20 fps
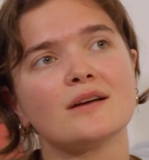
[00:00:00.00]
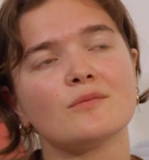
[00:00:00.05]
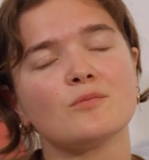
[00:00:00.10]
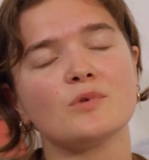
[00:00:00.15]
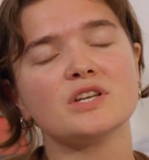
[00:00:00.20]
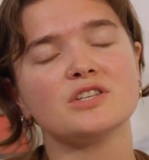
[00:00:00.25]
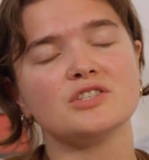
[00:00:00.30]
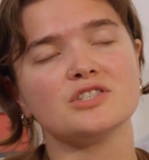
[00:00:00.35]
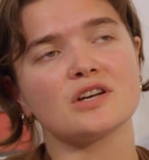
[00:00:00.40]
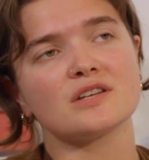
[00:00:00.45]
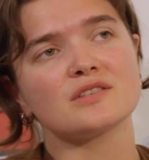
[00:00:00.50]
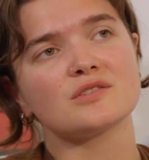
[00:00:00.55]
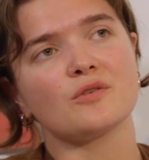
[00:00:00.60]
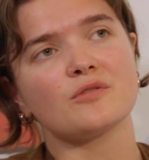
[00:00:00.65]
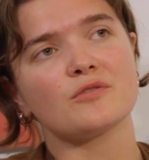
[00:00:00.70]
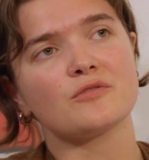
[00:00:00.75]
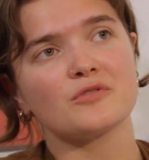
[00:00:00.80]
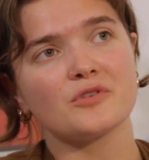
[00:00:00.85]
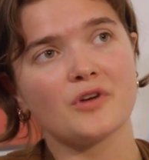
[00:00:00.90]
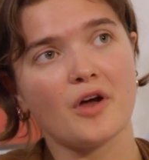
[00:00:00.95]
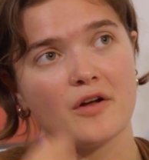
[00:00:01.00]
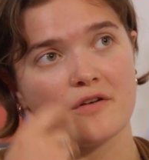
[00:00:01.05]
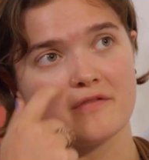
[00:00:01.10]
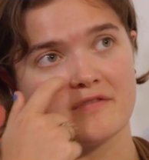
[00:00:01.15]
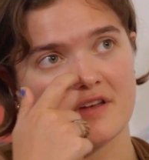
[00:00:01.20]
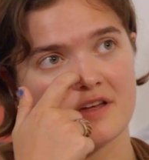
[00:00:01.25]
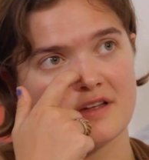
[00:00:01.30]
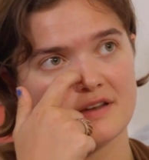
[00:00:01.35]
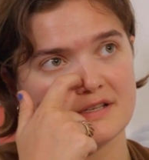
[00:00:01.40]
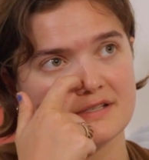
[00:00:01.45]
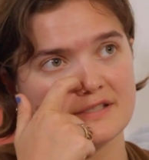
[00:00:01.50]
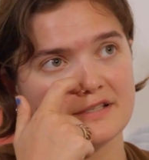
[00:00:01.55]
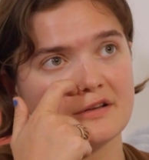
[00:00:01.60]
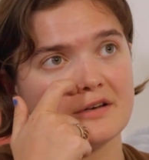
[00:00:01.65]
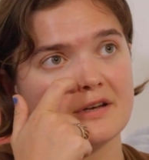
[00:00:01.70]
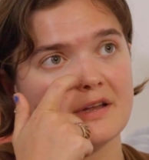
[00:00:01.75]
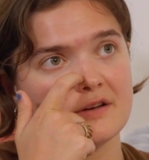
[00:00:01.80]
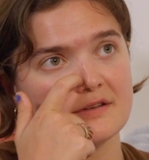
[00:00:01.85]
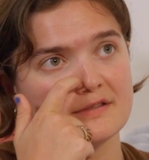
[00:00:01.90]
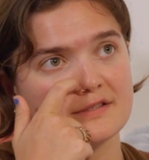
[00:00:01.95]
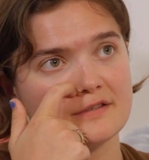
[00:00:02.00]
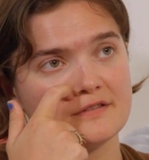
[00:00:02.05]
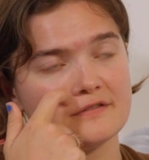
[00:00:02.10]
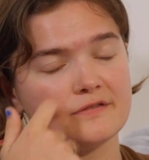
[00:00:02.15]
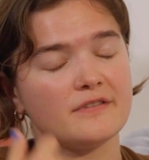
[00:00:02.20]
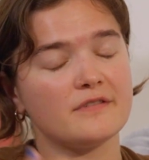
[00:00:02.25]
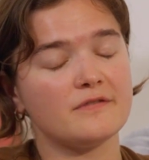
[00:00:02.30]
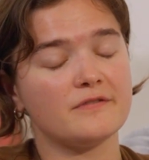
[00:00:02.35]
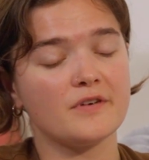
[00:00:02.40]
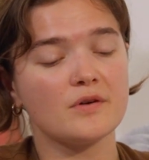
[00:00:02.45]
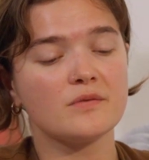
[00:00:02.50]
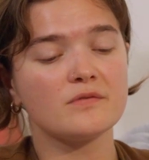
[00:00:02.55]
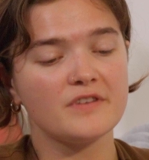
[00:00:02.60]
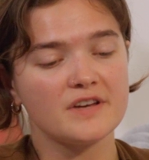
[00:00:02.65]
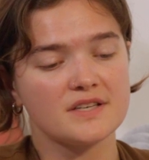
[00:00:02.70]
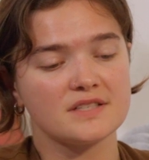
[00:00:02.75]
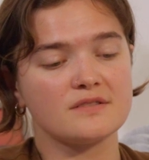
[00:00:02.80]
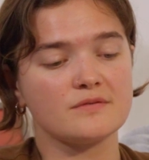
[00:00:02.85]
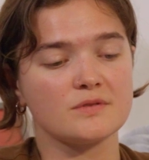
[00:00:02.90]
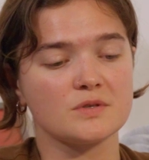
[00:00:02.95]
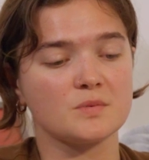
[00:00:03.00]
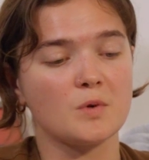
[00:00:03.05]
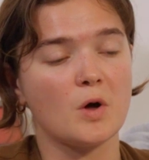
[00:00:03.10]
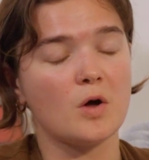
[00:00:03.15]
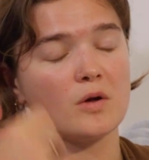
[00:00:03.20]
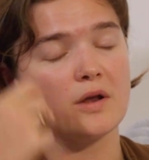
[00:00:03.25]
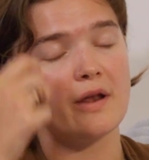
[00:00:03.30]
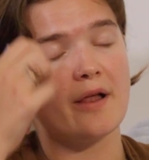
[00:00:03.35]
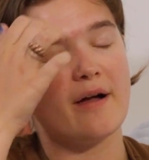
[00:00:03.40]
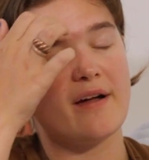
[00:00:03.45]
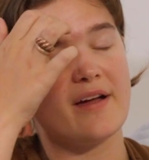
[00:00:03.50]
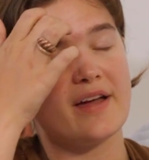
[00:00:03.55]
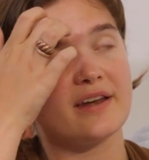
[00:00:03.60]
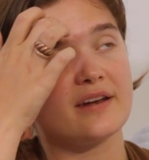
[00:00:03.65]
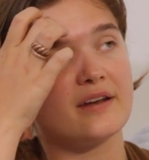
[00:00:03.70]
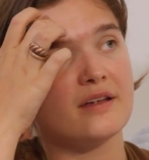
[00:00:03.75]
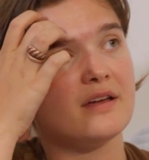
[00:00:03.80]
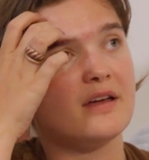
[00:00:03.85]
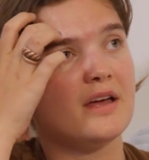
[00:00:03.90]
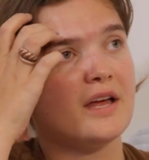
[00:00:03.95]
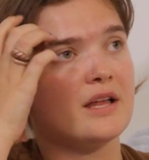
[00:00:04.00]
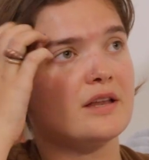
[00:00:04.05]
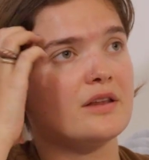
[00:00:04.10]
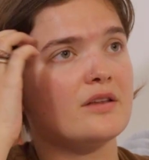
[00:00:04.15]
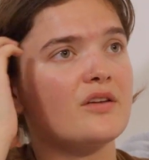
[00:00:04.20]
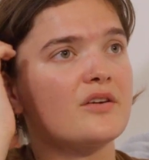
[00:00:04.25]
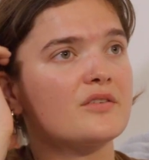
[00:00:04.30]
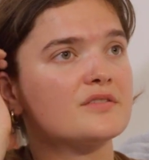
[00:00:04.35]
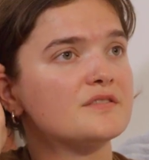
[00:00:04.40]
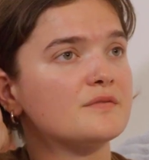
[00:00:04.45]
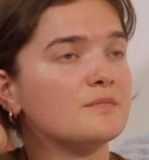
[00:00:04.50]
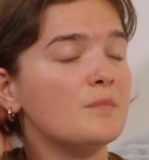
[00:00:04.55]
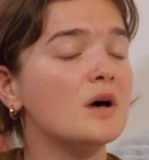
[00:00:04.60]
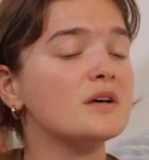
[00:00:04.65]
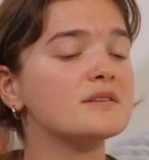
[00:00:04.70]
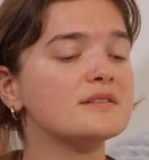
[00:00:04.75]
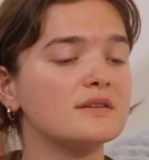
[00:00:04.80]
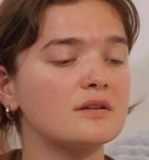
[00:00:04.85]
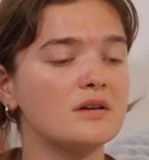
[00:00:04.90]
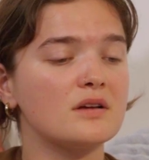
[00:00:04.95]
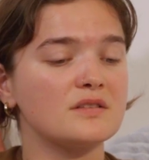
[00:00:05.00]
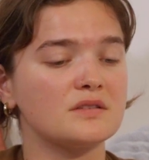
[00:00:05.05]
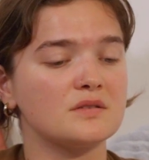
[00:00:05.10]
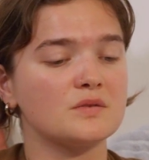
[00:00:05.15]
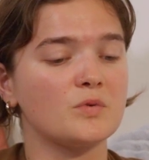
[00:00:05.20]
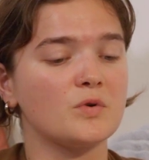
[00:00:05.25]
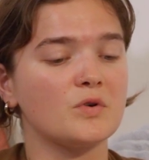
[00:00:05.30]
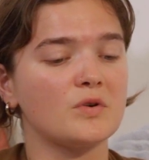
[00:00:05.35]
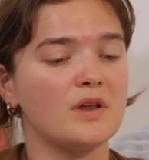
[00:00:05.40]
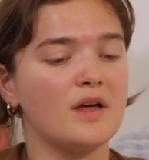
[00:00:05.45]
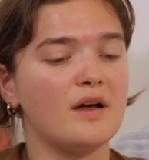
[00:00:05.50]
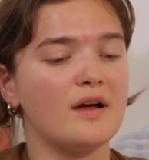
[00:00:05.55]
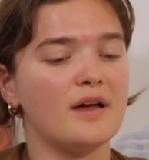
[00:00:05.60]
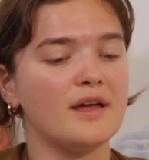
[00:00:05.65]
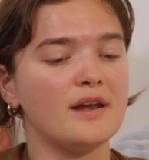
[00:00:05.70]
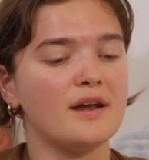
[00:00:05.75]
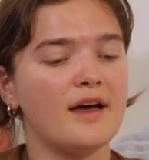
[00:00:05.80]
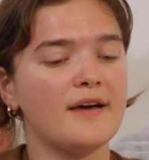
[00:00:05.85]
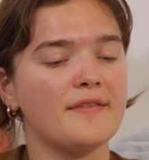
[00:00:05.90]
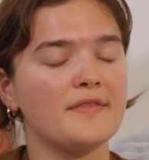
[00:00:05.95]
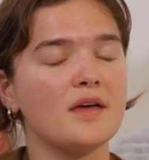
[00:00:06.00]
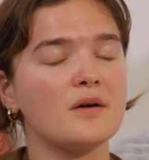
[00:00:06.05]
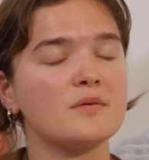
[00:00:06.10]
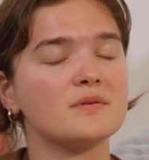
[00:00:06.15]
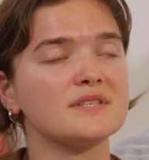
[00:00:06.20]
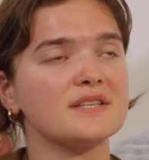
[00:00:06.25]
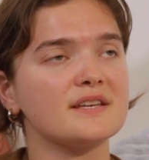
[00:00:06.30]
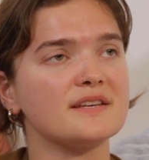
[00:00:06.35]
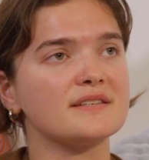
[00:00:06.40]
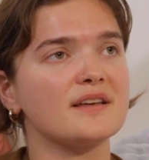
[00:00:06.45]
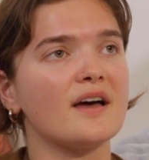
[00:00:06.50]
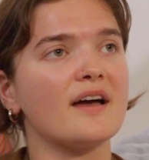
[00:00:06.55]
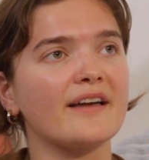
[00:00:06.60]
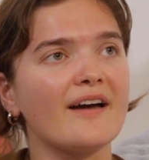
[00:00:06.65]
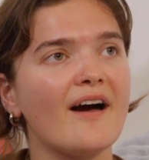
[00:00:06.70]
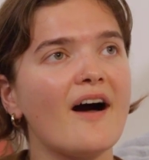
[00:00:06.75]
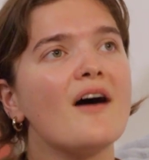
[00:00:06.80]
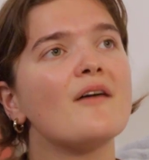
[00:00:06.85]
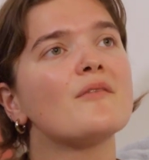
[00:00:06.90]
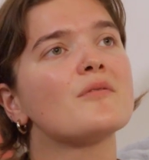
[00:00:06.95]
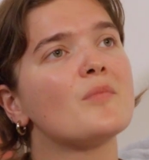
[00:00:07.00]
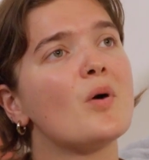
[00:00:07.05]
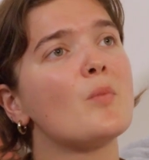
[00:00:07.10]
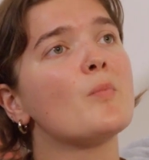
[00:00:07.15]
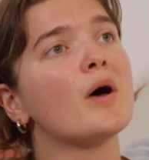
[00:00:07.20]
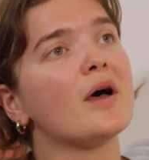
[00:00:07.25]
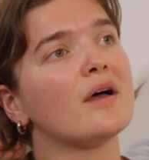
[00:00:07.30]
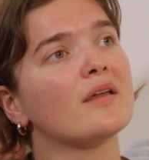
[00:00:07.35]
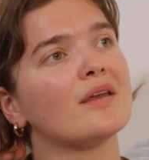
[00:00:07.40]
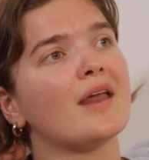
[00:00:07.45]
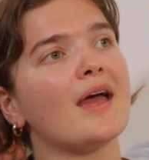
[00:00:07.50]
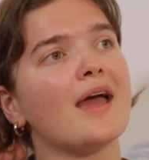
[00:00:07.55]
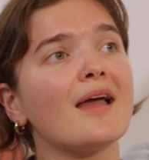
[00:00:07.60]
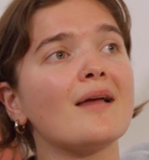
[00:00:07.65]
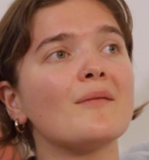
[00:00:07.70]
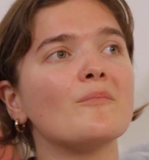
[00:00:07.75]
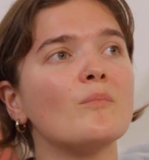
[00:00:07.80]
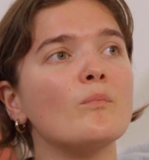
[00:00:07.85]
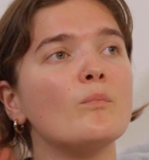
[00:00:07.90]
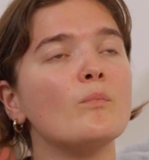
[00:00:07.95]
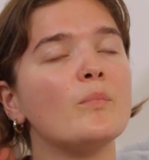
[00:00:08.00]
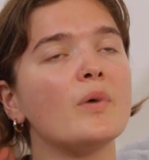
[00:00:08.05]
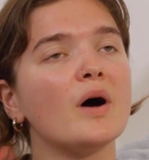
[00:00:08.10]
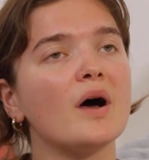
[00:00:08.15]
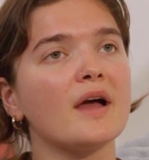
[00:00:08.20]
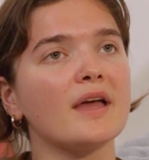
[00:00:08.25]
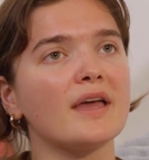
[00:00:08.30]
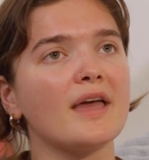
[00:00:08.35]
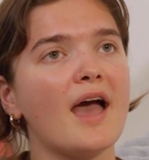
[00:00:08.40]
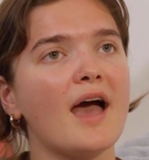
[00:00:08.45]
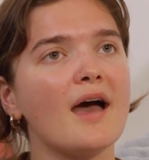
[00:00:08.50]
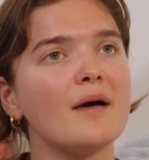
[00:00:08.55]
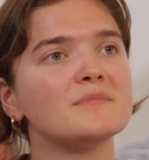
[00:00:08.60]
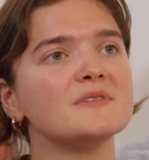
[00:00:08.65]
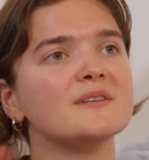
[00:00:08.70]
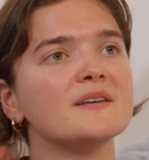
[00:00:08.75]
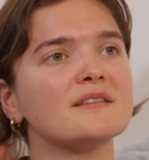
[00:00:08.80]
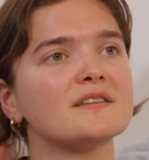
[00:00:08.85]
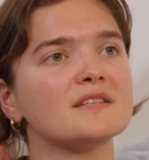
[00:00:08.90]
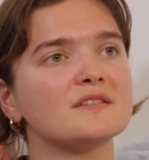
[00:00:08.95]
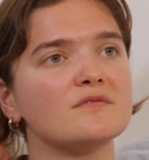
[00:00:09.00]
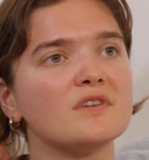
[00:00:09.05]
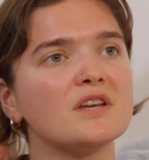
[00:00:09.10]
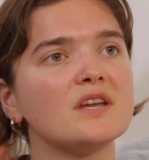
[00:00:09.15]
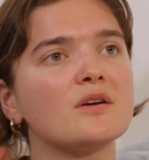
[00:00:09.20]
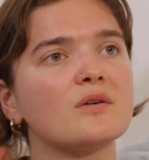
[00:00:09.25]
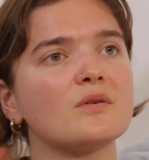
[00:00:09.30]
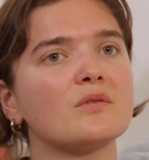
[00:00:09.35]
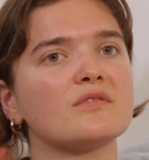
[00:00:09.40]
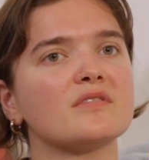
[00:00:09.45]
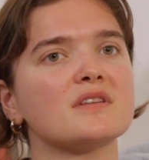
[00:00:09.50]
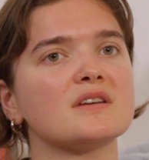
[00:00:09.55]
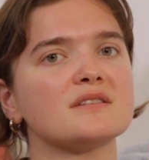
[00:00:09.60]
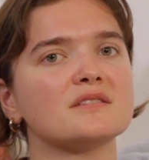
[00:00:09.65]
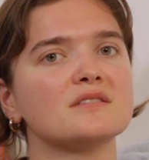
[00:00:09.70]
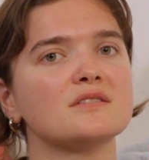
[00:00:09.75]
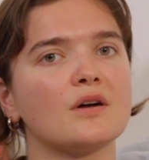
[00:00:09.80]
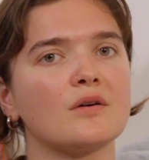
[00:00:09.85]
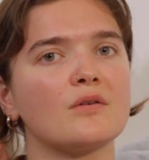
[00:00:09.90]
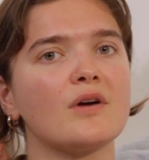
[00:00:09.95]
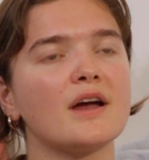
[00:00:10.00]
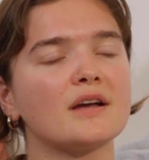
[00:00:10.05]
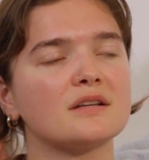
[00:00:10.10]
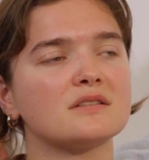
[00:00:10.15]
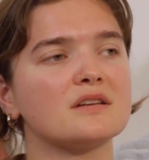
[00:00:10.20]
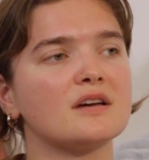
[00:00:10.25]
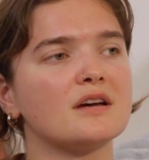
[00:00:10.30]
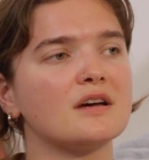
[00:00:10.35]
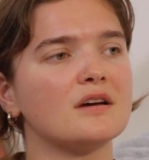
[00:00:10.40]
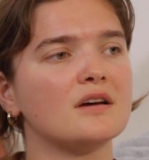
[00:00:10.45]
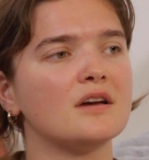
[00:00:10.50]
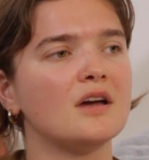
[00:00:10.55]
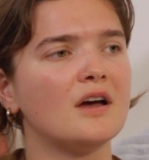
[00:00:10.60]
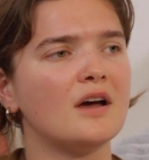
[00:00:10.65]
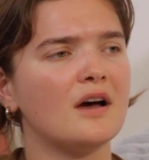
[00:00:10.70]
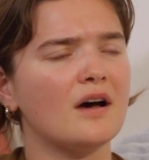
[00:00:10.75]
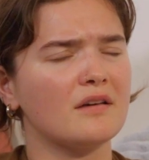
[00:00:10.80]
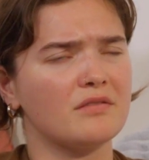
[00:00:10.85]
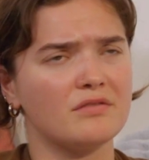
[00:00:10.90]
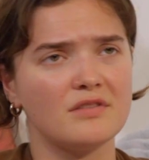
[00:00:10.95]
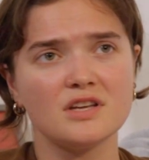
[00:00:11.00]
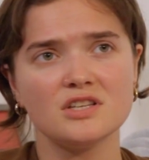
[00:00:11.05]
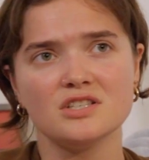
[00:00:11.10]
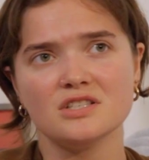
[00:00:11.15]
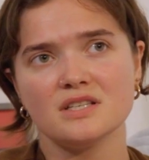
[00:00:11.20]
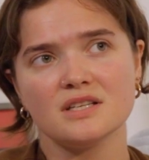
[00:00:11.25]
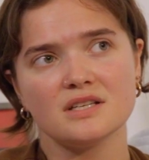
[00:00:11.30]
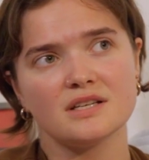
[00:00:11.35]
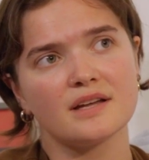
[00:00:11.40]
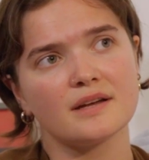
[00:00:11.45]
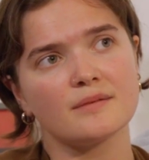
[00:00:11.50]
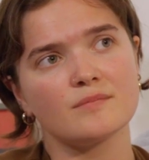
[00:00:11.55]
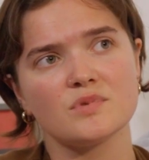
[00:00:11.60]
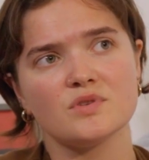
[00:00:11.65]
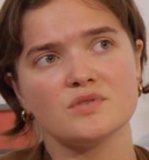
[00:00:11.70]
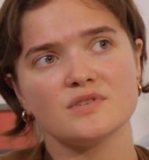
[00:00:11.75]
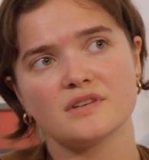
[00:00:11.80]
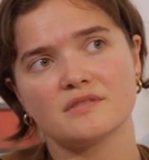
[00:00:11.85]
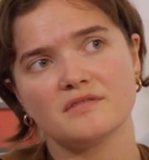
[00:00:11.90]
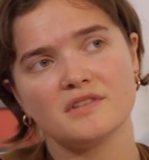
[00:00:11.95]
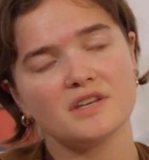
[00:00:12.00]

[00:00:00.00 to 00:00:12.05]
we'd just gone through COVID, so loads of film festivals were online, loads of masterclasses were online, and there was this, I can't remember her name, but I kept seeing this video of this director. I think she did like music